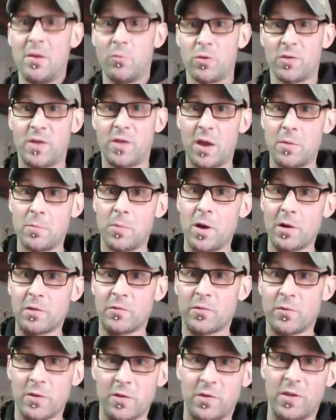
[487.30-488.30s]
was $10
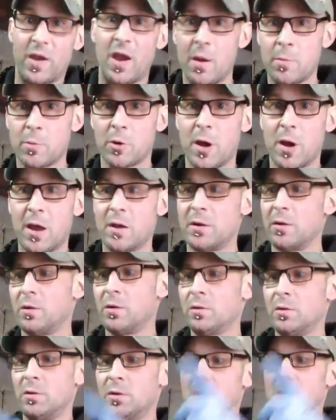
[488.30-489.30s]
for this hammer handle.
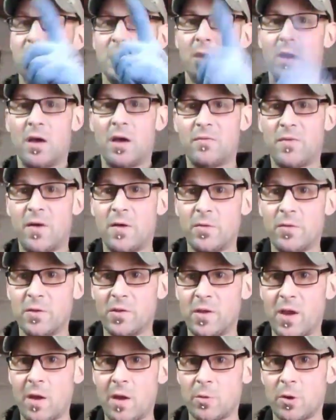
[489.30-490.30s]
I found this
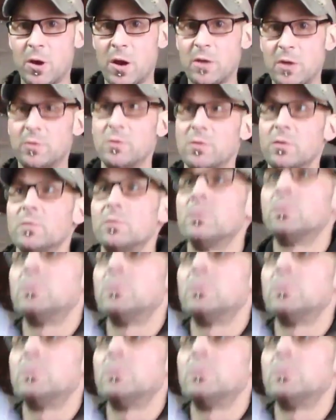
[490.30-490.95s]
hammerhead too.